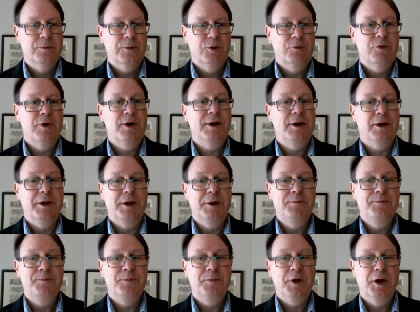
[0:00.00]

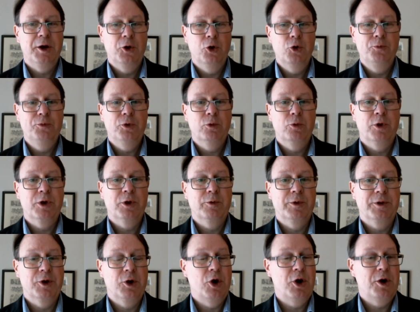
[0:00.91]
Finally, I hope to work
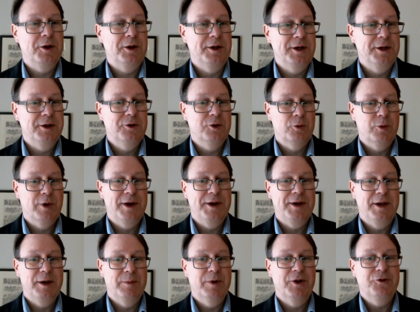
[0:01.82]
with a colleague to
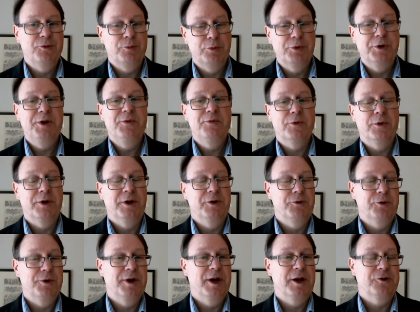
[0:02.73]
write a much briefer
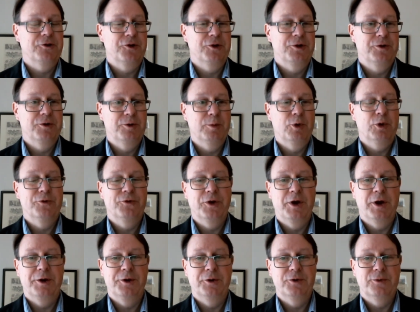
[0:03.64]
introduction to
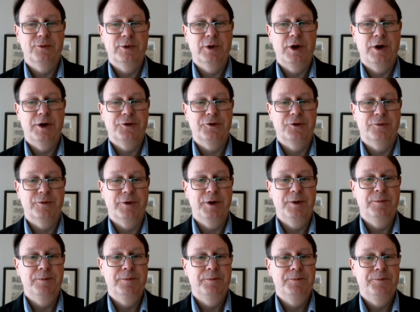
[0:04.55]
Bolzano's philosophy.